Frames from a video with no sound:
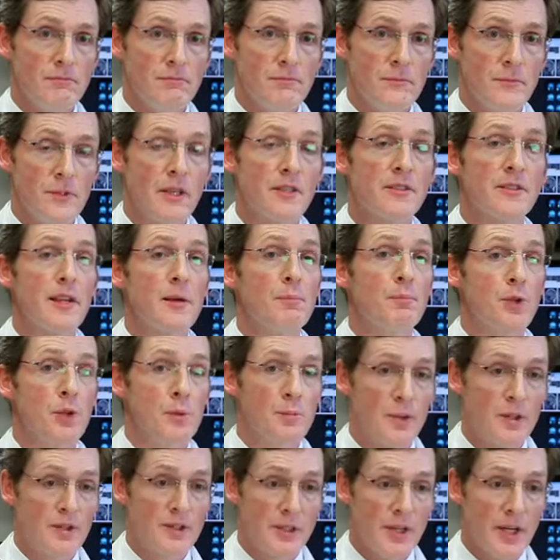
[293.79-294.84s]
It's a simpler
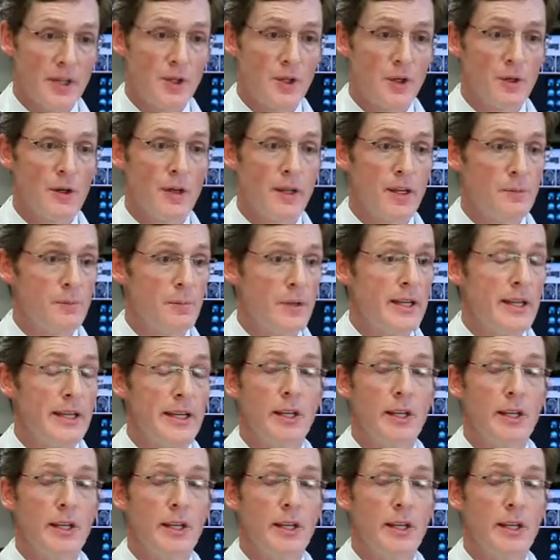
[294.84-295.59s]
procedure. It can be